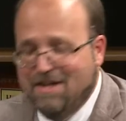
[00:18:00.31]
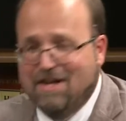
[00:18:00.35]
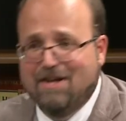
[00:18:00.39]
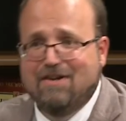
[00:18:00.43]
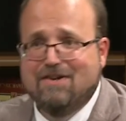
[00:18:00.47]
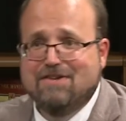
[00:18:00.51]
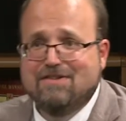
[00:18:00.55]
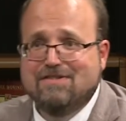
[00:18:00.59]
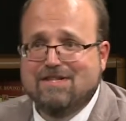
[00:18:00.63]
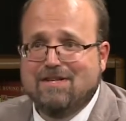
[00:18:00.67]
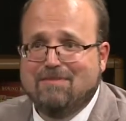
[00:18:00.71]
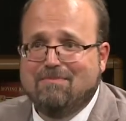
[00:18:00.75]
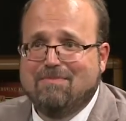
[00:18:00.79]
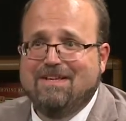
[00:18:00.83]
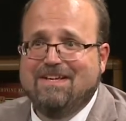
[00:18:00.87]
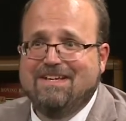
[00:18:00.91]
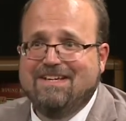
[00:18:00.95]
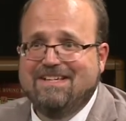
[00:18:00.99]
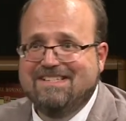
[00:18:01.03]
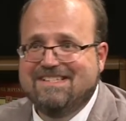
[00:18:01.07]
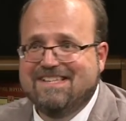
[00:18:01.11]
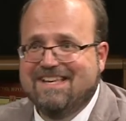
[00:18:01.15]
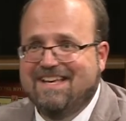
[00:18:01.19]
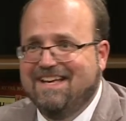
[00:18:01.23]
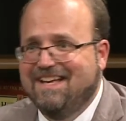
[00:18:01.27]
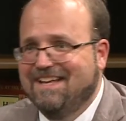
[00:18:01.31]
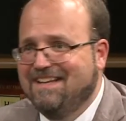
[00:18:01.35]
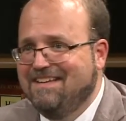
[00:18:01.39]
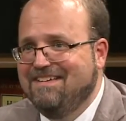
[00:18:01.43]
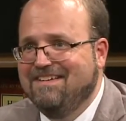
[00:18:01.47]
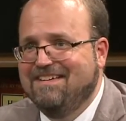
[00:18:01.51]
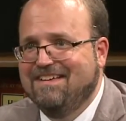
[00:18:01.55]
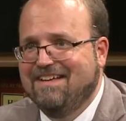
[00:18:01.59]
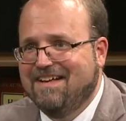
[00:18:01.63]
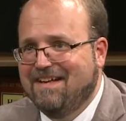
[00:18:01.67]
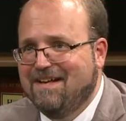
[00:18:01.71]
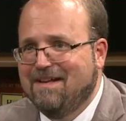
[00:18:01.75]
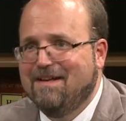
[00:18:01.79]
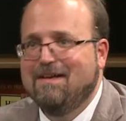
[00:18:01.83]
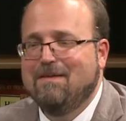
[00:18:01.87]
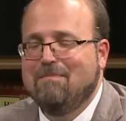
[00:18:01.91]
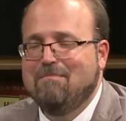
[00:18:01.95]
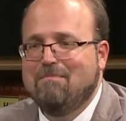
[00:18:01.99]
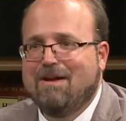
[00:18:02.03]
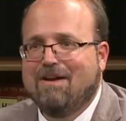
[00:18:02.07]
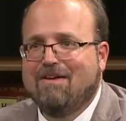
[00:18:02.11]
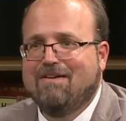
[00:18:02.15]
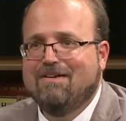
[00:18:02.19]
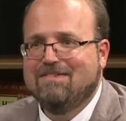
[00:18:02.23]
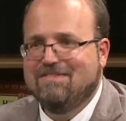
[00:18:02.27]
younger siblings and
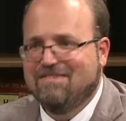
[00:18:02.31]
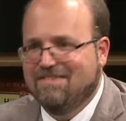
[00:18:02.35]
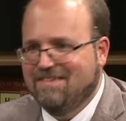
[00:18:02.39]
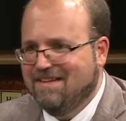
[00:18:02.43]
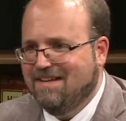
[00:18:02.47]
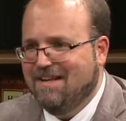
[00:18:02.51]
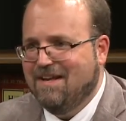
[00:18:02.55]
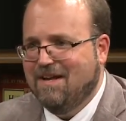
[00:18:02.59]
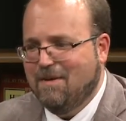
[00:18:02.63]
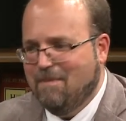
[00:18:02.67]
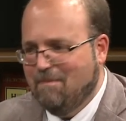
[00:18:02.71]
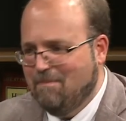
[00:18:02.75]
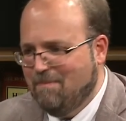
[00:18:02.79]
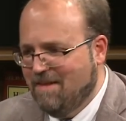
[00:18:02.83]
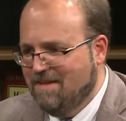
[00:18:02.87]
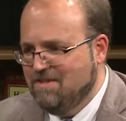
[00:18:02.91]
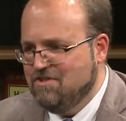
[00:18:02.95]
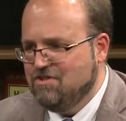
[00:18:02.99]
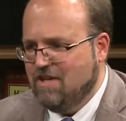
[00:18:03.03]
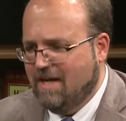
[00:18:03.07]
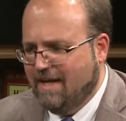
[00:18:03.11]
parents to come and